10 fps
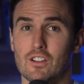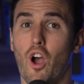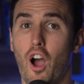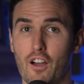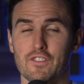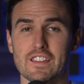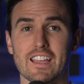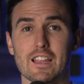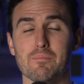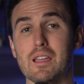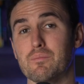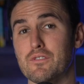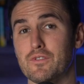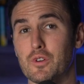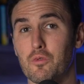coffee can make
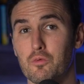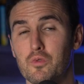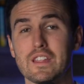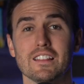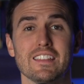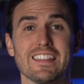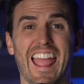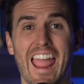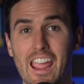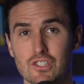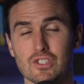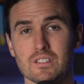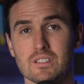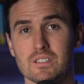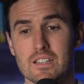me feel really
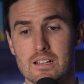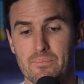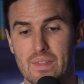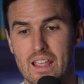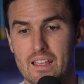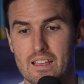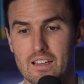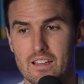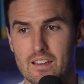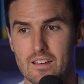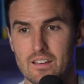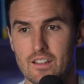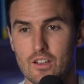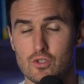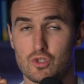anxious and
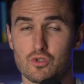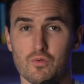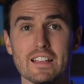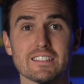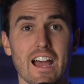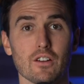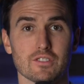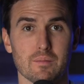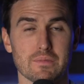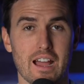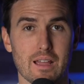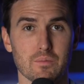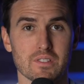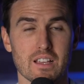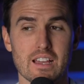stressed out
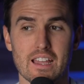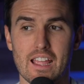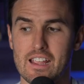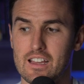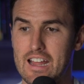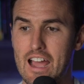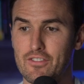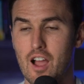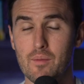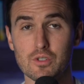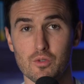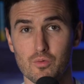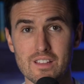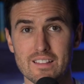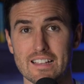sometimes. And I've come to
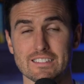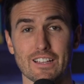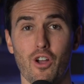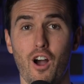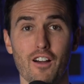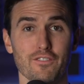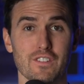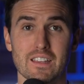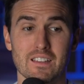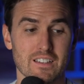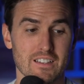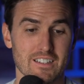realize that coffee,